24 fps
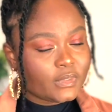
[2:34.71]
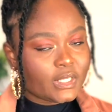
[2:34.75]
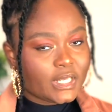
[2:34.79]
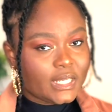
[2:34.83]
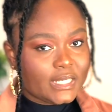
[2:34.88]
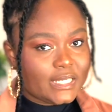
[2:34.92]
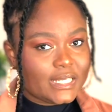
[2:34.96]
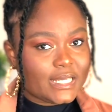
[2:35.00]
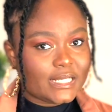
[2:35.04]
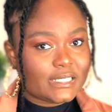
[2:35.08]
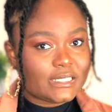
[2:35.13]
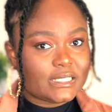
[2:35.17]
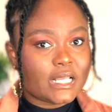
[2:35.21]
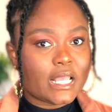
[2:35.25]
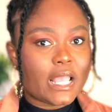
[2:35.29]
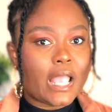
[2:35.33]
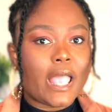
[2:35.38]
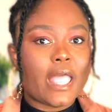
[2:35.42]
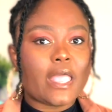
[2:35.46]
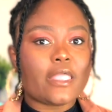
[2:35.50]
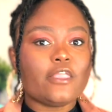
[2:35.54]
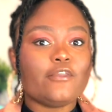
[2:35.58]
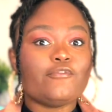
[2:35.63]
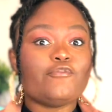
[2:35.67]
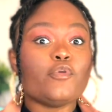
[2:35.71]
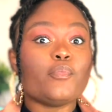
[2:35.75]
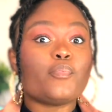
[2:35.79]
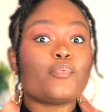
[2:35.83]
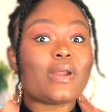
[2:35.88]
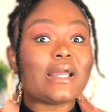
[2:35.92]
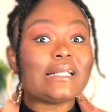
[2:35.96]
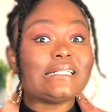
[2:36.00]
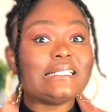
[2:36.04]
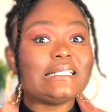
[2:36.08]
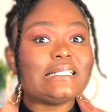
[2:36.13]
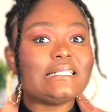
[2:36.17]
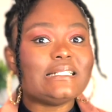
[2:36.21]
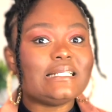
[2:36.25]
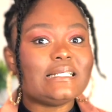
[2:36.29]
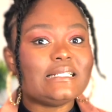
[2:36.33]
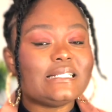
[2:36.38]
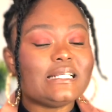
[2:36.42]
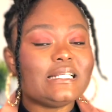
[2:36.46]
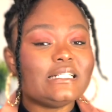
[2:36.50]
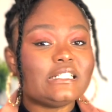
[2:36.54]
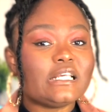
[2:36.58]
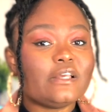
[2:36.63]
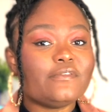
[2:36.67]
Yes, if you practice this
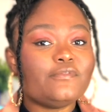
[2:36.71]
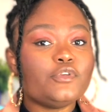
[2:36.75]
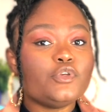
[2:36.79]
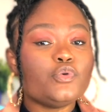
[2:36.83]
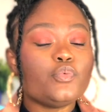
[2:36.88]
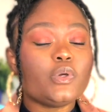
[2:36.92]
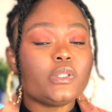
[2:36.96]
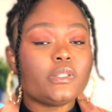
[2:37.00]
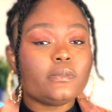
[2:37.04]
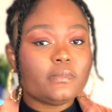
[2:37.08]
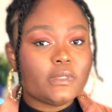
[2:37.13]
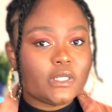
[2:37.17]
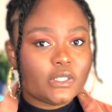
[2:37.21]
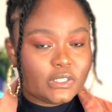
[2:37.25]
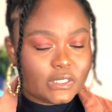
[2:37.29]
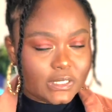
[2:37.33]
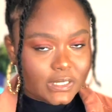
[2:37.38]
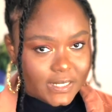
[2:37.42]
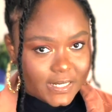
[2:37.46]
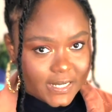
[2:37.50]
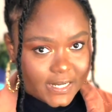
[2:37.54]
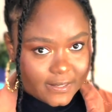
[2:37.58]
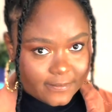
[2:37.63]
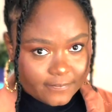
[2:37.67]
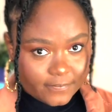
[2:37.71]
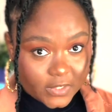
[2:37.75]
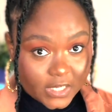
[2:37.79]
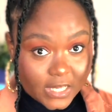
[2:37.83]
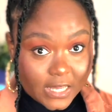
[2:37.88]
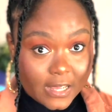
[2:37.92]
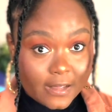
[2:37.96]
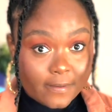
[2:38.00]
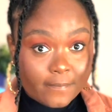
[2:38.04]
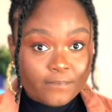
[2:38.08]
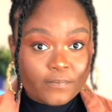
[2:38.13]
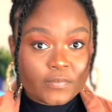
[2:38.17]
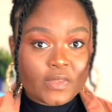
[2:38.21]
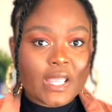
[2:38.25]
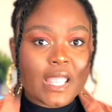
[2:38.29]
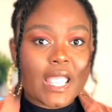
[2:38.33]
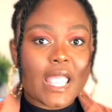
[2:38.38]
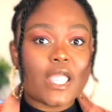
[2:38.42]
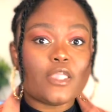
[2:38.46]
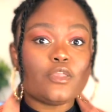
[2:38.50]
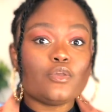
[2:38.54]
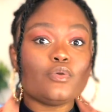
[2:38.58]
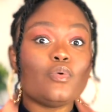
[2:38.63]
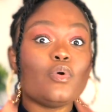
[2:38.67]
interview with me today, yeah,
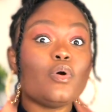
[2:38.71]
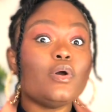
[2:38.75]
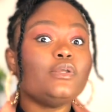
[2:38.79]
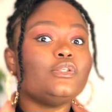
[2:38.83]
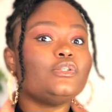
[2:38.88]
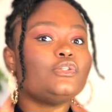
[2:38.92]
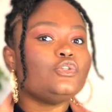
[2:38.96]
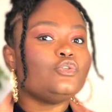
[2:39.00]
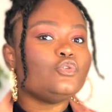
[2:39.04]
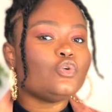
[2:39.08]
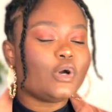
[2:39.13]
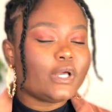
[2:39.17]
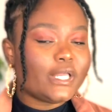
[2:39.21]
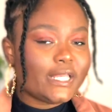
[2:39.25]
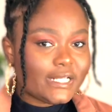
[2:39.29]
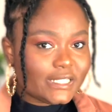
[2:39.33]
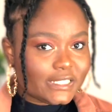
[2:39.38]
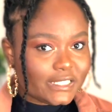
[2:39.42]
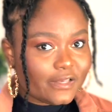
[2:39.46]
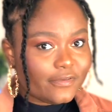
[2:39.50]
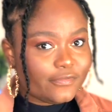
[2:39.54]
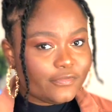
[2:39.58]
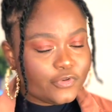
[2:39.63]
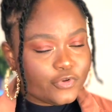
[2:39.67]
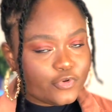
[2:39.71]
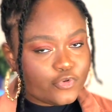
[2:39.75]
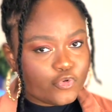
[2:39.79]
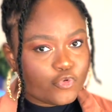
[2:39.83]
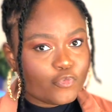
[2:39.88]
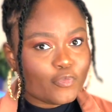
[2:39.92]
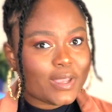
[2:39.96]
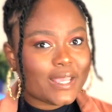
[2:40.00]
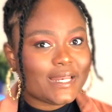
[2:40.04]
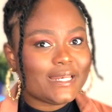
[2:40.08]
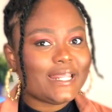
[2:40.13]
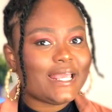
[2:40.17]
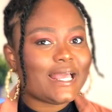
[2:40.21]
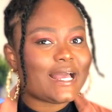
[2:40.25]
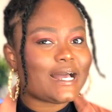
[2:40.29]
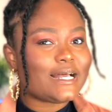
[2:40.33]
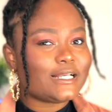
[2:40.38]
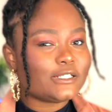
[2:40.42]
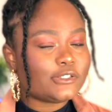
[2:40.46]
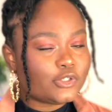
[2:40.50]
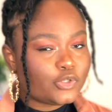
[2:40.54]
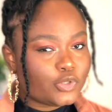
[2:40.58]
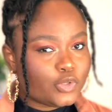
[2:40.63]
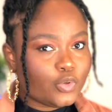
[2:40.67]
and you go into your interview room and they
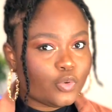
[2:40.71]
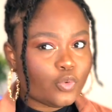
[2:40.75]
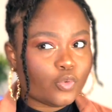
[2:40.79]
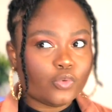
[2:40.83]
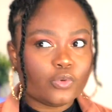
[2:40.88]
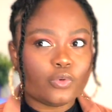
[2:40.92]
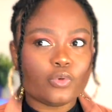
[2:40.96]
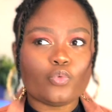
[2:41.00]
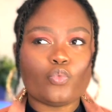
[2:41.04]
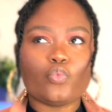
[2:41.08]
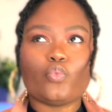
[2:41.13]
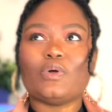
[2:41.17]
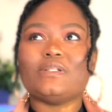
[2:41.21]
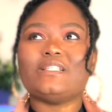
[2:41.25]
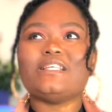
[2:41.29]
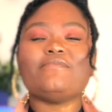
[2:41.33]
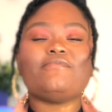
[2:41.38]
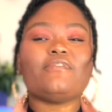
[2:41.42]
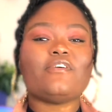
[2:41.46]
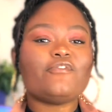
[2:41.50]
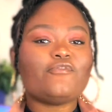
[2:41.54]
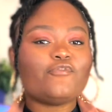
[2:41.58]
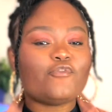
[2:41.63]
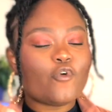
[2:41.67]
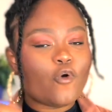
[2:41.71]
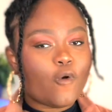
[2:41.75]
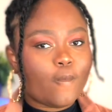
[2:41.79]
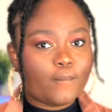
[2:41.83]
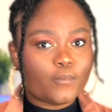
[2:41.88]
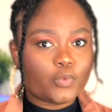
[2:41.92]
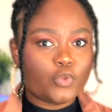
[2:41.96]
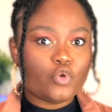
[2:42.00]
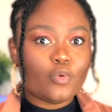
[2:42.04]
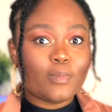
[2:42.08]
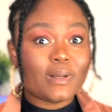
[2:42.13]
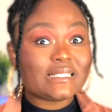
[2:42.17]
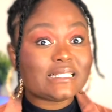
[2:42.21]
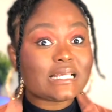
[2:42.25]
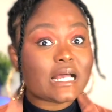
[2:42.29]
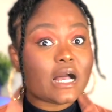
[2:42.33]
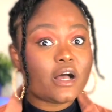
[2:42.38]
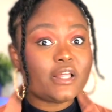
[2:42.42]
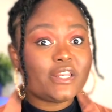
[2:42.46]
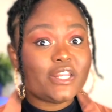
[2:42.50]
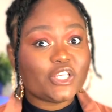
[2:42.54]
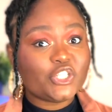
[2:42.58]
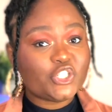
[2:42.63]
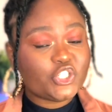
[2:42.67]
ask you whatever form, no matter how
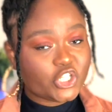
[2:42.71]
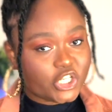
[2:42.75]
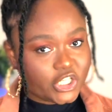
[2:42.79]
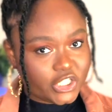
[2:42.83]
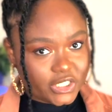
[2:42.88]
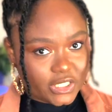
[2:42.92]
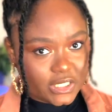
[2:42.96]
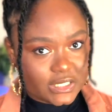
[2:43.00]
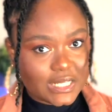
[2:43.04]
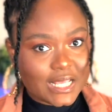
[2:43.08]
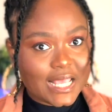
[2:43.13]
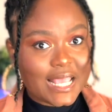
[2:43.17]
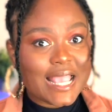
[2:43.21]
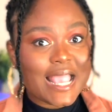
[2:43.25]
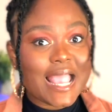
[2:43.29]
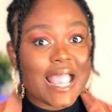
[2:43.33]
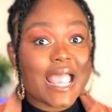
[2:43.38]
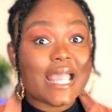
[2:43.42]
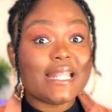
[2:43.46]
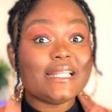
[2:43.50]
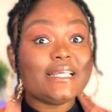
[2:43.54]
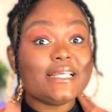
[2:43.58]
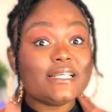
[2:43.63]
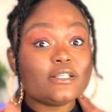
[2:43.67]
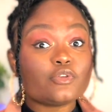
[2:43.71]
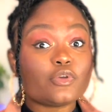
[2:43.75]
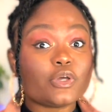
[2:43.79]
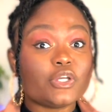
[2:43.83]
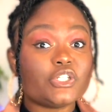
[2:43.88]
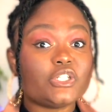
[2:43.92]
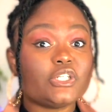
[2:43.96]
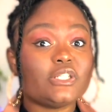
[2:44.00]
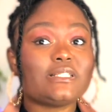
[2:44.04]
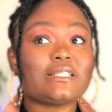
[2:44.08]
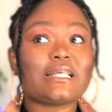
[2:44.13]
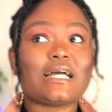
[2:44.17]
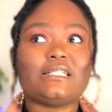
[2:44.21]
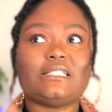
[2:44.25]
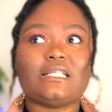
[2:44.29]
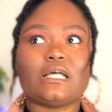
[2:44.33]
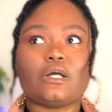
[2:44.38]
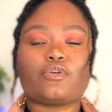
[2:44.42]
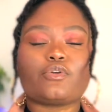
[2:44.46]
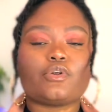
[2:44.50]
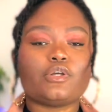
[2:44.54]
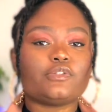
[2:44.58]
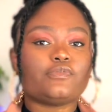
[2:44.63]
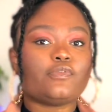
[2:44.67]
they change it, and these questions cut
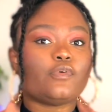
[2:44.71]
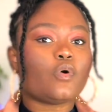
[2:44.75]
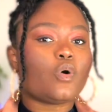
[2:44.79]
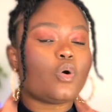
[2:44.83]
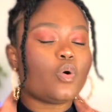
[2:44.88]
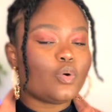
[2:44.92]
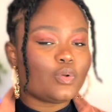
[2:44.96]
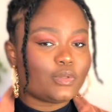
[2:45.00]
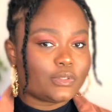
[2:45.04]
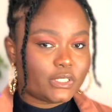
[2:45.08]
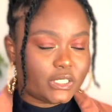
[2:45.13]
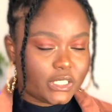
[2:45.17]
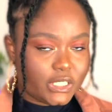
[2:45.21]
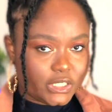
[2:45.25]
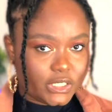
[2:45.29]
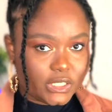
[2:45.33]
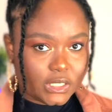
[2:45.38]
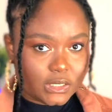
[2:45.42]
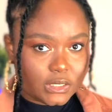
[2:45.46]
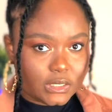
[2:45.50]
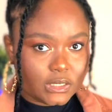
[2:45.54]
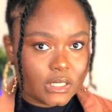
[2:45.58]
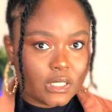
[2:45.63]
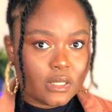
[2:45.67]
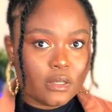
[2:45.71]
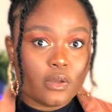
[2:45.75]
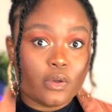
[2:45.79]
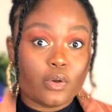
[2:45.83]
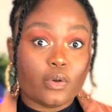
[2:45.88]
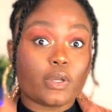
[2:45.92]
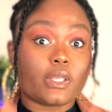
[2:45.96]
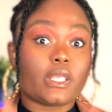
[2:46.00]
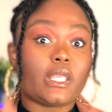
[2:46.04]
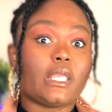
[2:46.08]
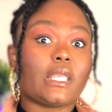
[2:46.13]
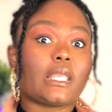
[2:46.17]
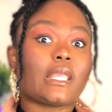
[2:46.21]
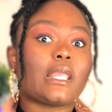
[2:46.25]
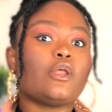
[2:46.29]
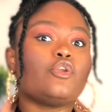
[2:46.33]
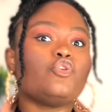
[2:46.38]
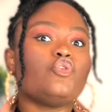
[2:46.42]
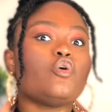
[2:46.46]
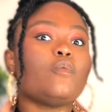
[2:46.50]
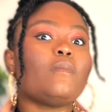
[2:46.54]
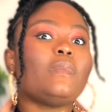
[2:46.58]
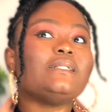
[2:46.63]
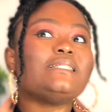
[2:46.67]
across for all teachers. Okay,
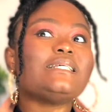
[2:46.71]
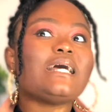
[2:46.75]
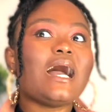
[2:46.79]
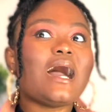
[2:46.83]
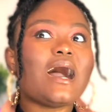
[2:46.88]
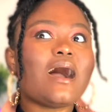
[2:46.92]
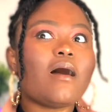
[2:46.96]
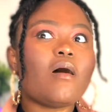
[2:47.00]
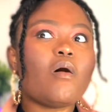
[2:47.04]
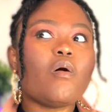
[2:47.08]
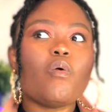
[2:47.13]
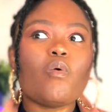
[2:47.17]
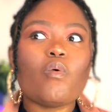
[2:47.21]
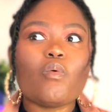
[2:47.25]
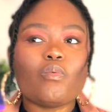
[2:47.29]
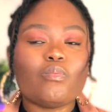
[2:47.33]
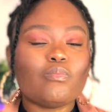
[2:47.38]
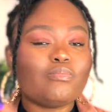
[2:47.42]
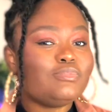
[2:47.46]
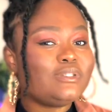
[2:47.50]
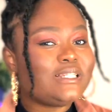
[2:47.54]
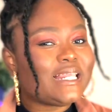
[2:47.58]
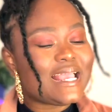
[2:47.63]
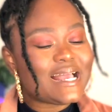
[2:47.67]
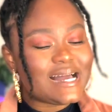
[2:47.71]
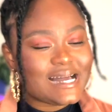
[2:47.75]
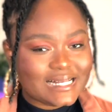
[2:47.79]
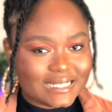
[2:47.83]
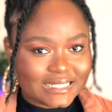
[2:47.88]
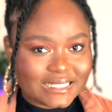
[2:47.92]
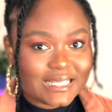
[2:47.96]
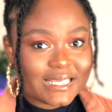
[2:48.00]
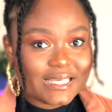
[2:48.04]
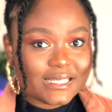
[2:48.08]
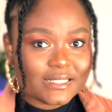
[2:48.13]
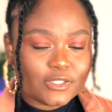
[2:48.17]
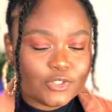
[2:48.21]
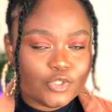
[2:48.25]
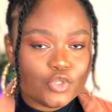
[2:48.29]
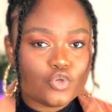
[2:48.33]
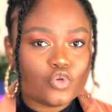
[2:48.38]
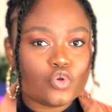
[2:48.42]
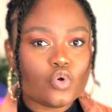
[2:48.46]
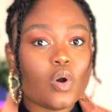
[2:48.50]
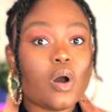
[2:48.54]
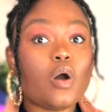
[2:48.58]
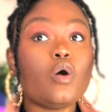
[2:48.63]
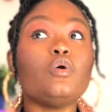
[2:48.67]
no matter how they ask it, you
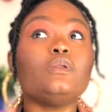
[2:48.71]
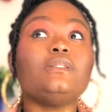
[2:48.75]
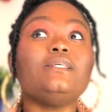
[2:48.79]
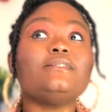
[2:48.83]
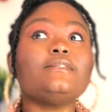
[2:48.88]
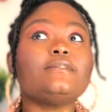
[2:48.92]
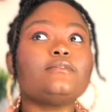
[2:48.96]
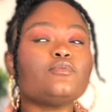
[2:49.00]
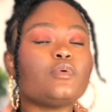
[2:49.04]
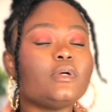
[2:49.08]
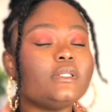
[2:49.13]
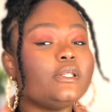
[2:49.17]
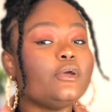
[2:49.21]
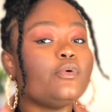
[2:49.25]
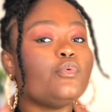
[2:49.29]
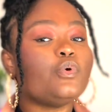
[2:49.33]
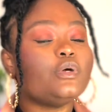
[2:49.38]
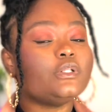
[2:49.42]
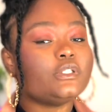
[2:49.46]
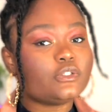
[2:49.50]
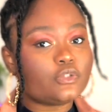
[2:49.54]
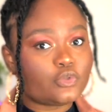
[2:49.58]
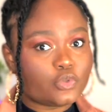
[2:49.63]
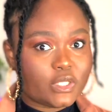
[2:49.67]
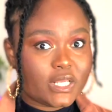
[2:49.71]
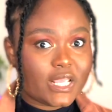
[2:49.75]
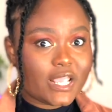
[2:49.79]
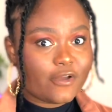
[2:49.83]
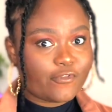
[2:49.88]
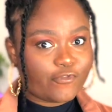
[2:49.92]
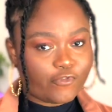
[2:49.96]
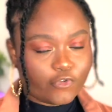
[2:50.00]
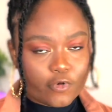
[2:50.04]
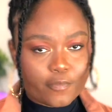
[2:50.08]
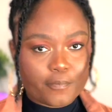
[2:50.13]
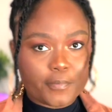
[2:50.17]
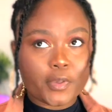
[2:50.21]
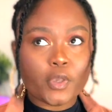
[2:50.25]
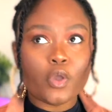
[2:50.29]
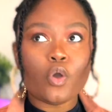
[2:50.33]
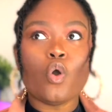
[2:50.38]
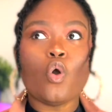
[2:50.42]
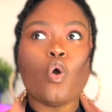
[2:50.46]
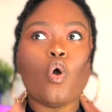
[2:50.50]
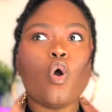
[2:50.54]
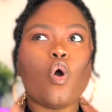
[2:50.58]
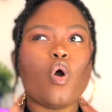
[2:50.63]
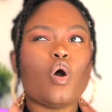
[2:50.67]
know, oh, this is what they want to hear from me,
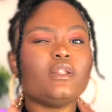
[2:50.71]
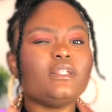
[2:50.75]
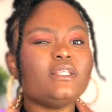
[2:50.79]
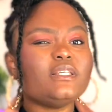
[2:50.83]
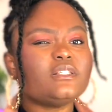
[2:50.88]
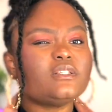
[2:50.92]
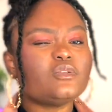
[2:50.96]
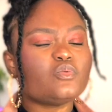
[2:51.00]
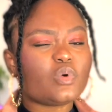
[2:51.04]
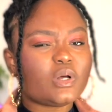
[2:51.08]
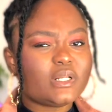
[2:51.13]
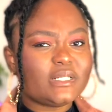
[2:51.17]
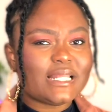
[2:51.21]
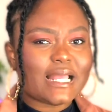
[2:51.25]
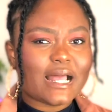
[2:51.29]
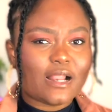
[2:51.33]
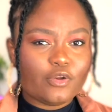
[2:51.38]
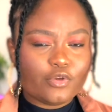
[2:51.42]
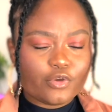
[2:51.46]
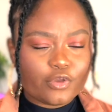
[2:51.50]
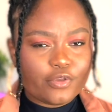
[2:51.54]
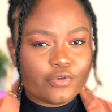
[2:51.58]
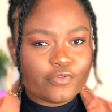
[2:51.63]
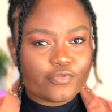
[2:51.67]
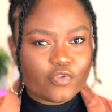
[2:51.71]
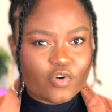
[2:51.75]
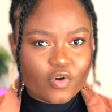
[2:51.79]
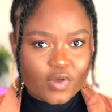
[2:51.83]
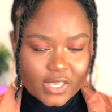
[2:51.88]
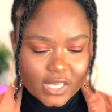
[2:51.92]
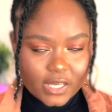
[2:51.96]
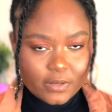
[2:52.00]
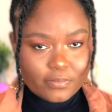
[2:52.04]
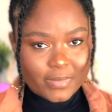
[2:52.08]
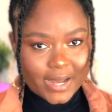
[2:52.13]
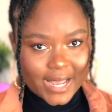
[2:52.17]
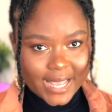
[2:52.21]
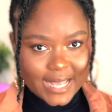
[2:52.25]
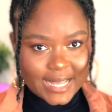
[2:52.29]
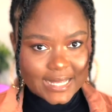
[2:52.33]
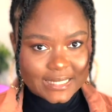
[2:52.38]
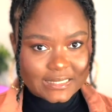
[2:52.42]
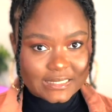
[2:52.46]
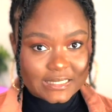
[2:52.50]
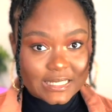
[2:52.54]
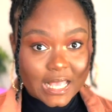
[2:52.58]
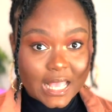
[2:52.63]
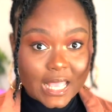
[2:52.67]
or this is what they are looking for in my
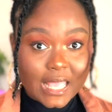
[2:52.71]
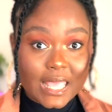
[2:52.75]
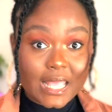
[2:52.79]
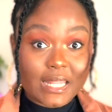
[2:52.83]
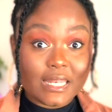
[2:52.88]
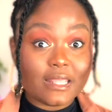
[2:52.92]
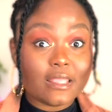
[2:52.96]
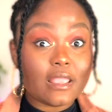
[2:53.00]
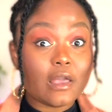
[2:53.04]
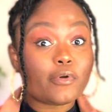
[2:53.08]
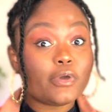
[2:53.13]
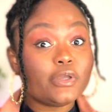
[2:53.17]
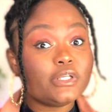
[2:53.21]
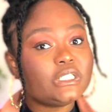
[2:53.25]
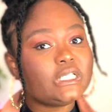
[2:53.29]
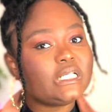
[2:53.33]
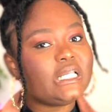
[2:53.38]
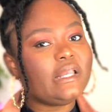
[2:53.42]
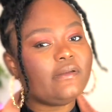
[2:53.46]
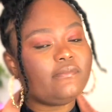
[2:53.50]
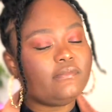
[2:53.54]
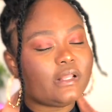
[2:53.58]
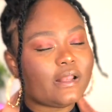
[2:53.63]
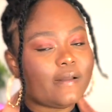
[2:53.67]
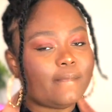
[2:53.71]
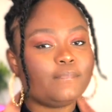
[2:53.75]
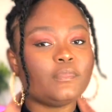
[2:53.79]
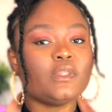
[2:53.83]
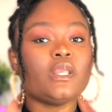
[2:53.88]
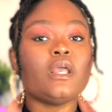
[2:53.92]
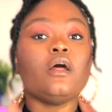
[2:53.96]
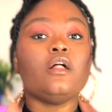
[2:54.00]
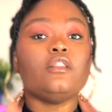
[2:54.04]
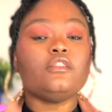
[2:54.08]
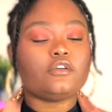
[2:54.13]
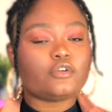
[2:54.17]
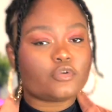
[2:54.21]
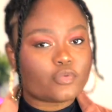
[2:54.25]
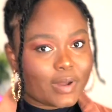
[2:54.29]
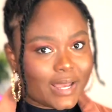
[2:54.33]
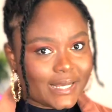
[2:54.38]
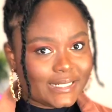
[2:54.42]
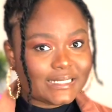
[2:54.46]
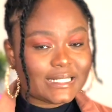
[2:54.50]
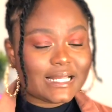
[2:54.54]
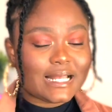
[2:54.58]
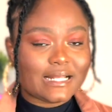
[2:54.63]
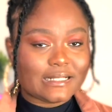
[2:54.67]
answer, and then you're going to give them the
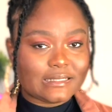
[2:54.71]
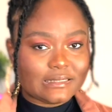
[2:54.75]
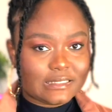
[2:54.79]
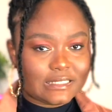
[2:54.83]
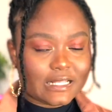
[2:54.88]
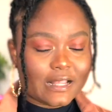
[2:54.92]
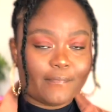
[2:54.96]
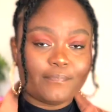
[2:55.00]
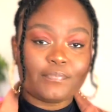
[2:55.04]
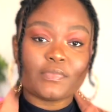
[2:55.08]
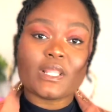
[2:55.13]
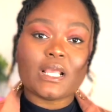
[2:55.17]
right answer.